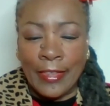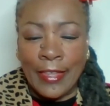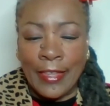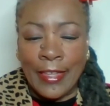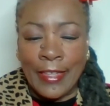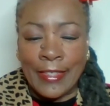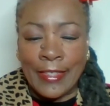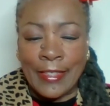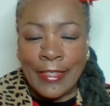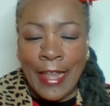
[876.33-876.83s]

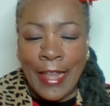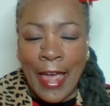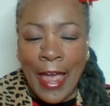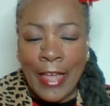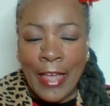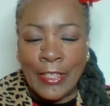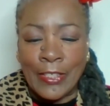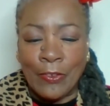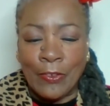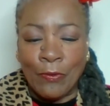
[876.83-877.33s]
this
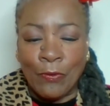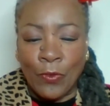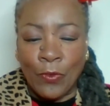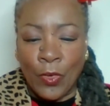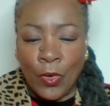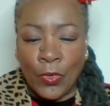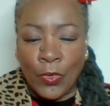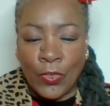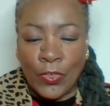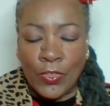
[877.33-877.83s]
last
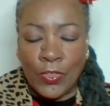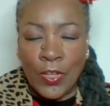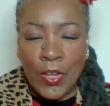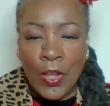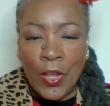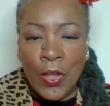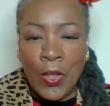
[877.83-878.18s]
verse,